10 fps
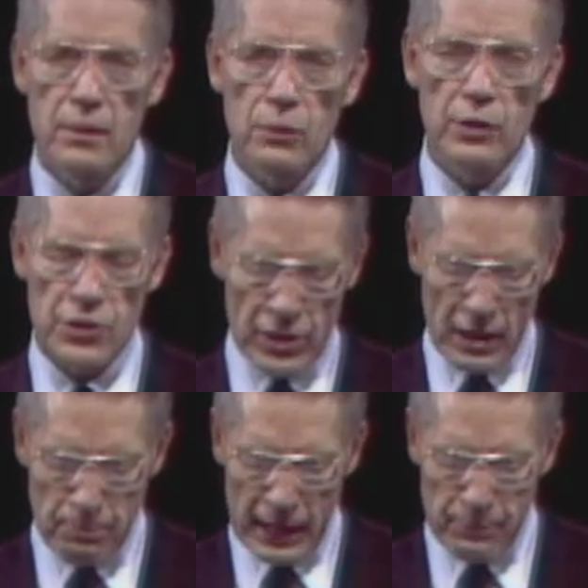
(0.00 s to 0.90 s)
We see
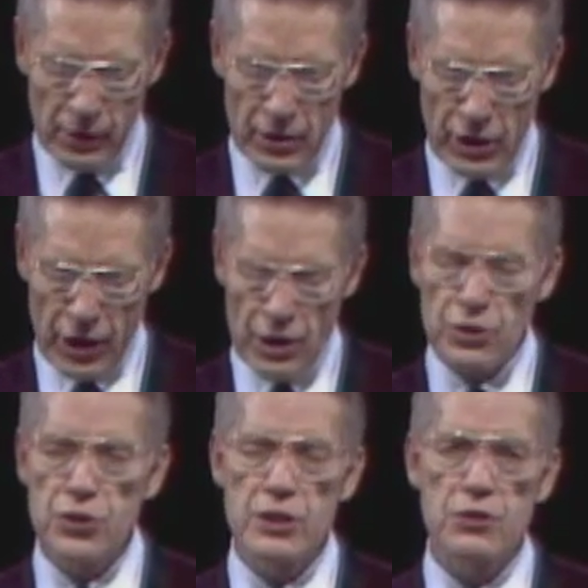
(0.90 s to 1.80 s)
a people
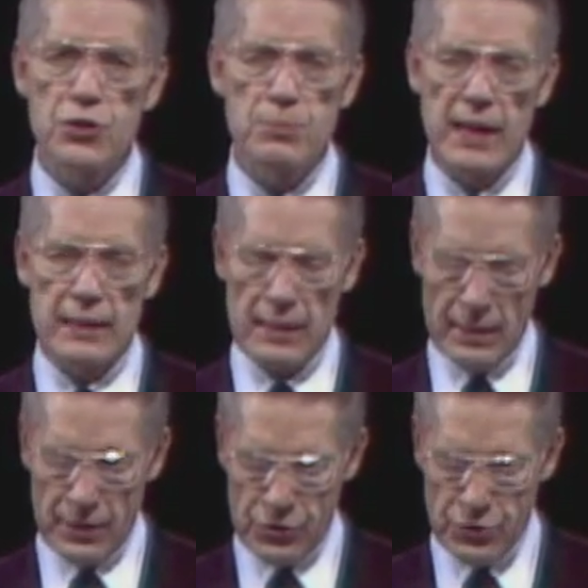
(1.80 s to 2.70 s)
cursed and
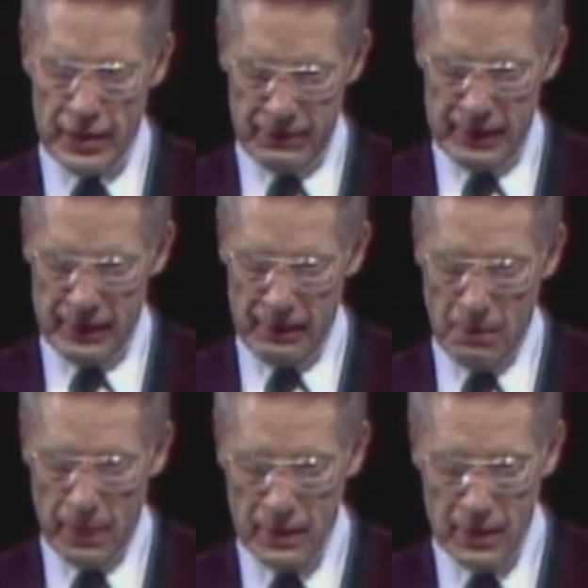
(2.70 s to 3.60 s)
smitten and driven
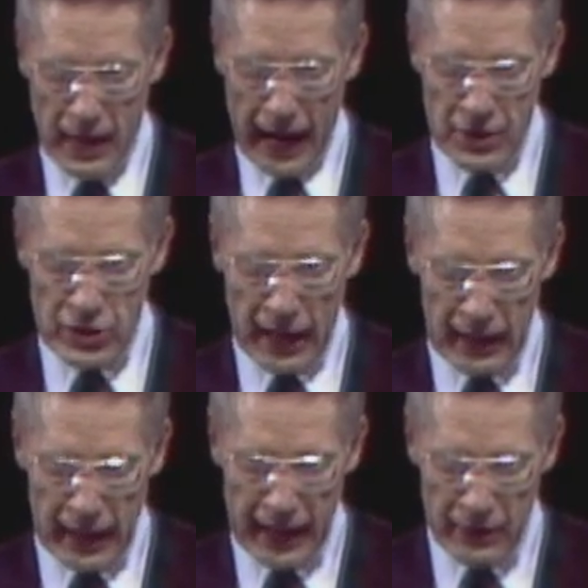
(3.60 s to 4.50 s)
as they
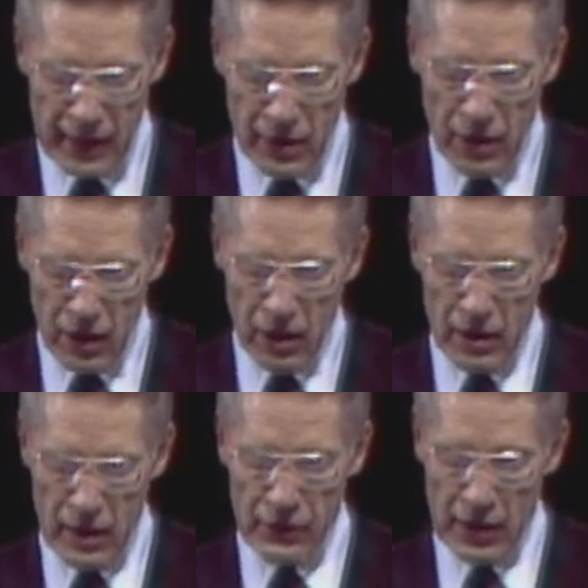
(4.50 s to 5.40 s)
lay their all
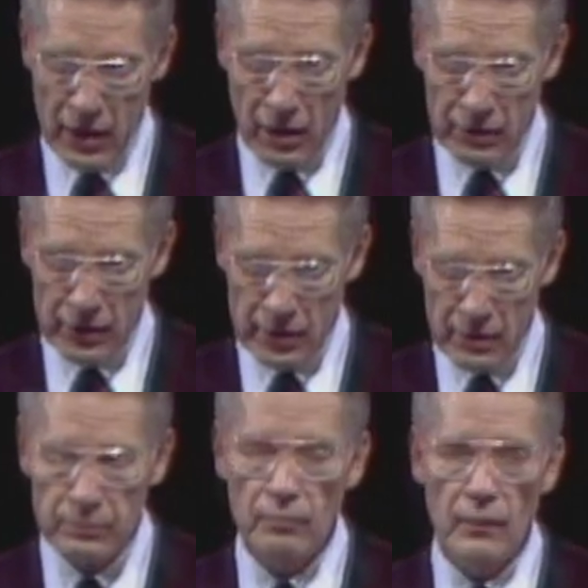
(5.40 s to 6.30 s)
on the
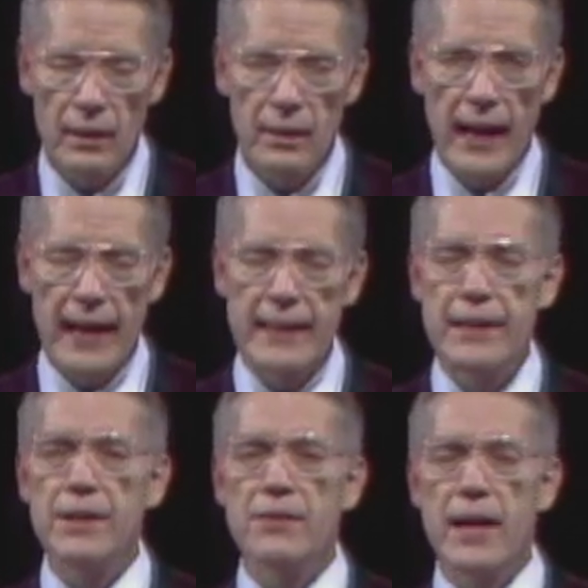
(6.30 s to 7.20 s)
altar and
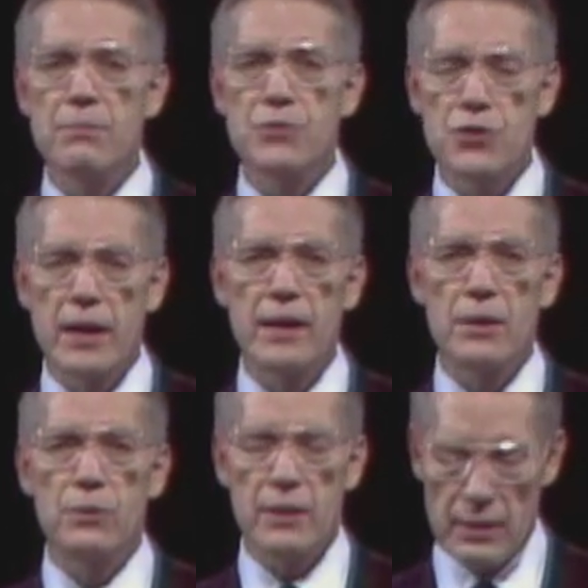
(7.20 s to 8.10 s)
hear them
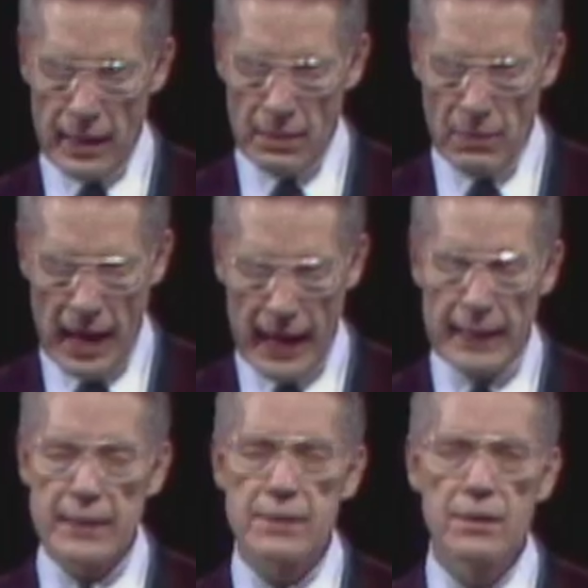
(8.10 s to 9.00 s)
sing with their
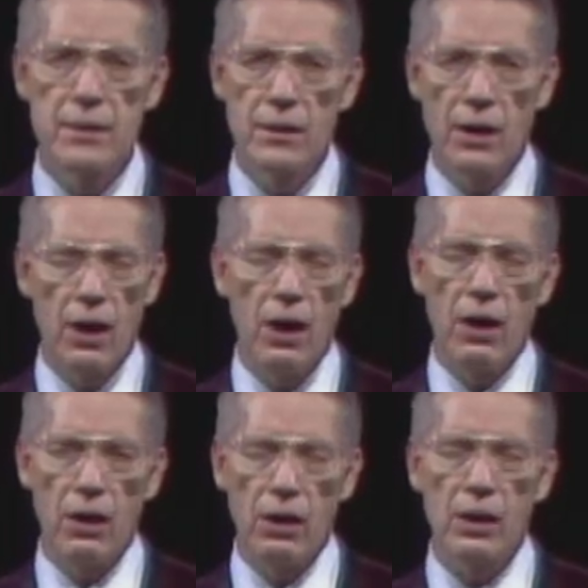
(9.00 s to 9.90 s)
might,
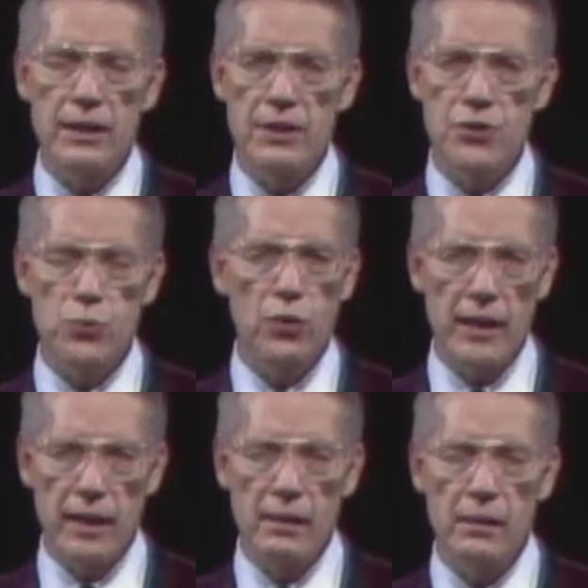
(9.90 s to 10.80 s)
"All is
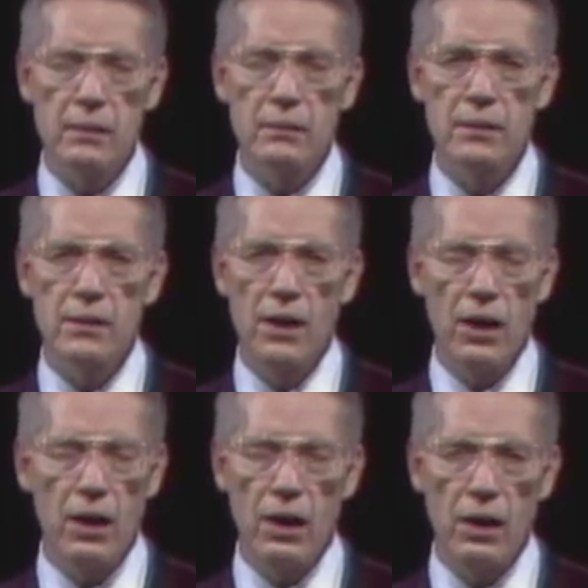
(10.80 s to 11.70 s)
well,
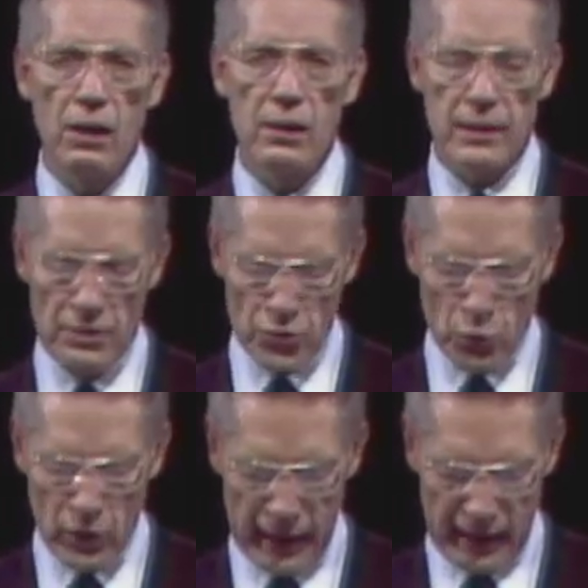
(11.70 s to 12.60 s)
all is
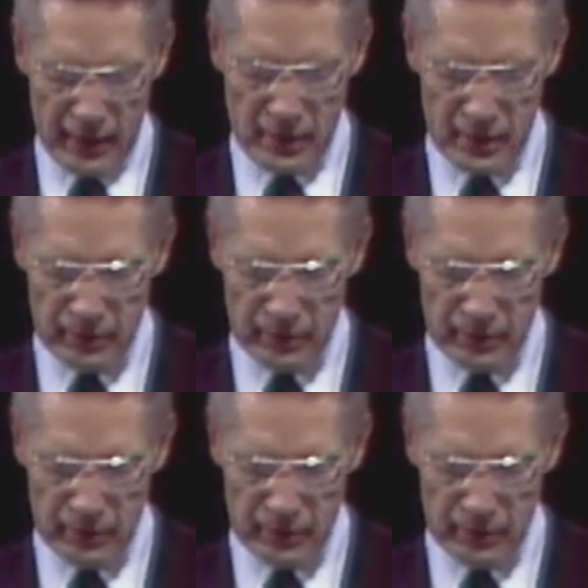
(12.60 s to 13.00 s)
well."